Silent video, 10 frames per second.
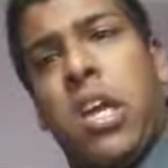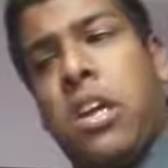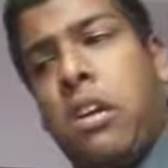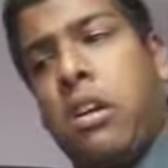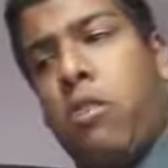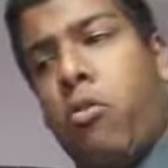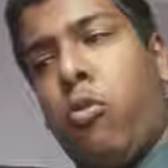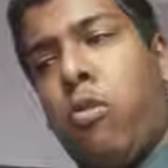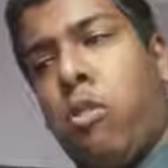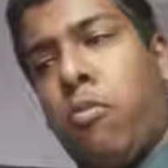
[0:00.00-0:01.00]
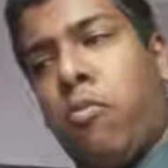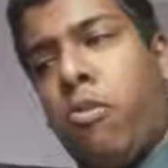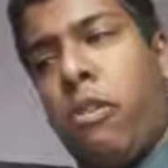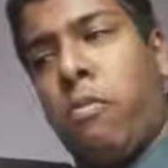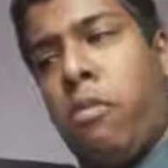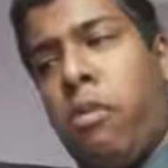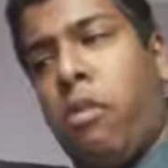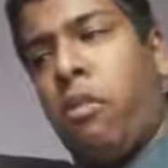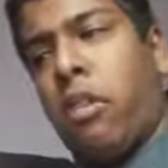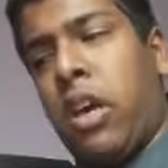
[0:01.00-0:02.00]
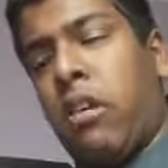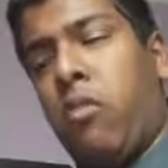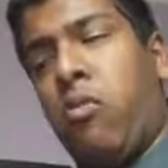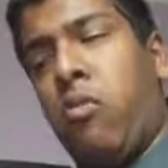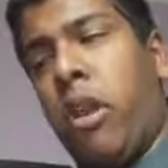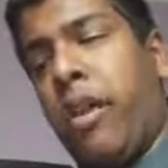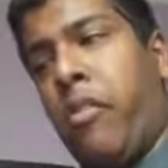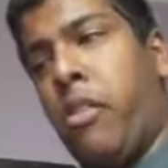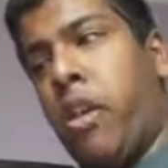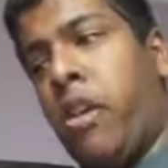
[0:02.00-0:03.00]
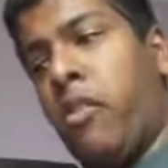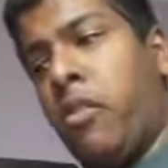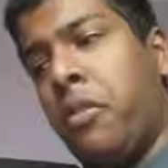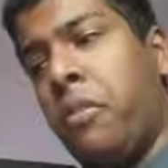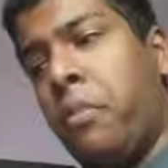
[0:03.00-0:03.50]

And all the Paulers like, whatever that is,